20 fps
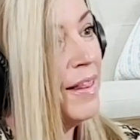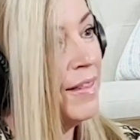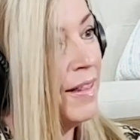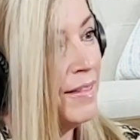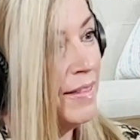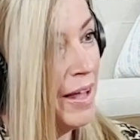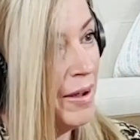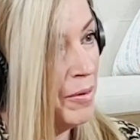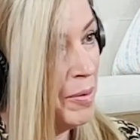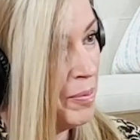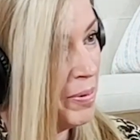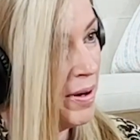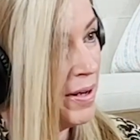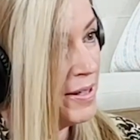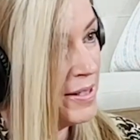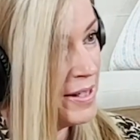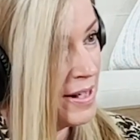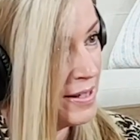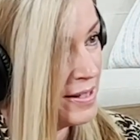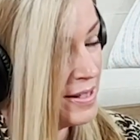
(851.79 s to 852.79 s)
and then they will
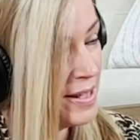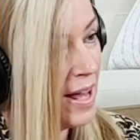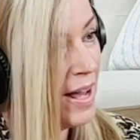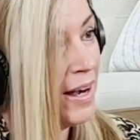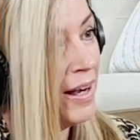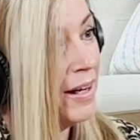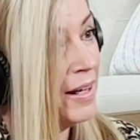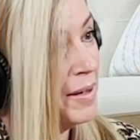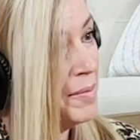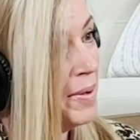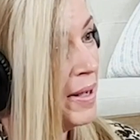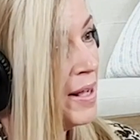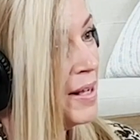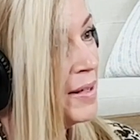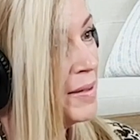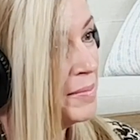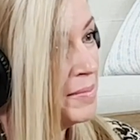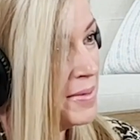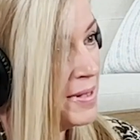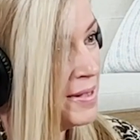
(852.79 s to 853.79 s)
process that, and it
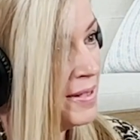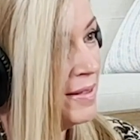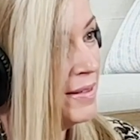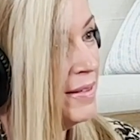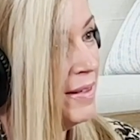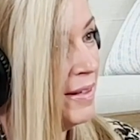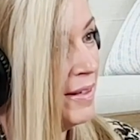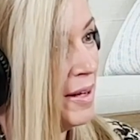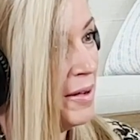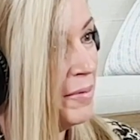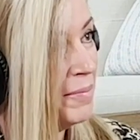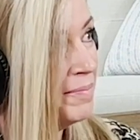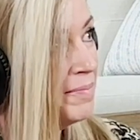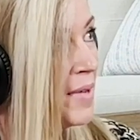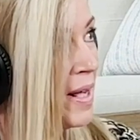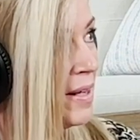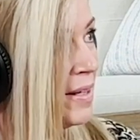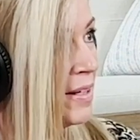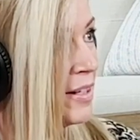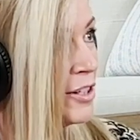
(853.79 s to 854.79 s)
becomes,
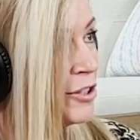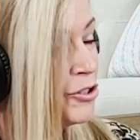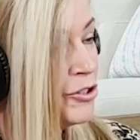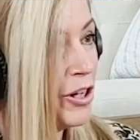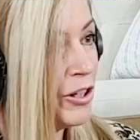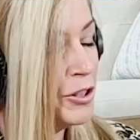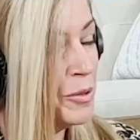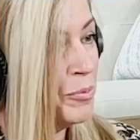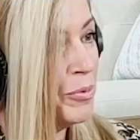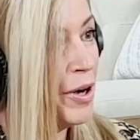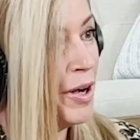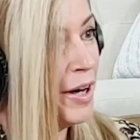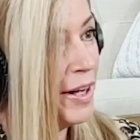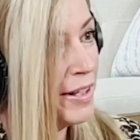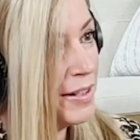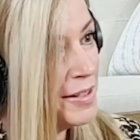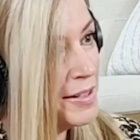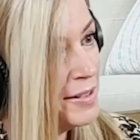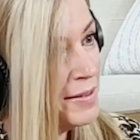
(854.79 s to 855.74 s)
construction products.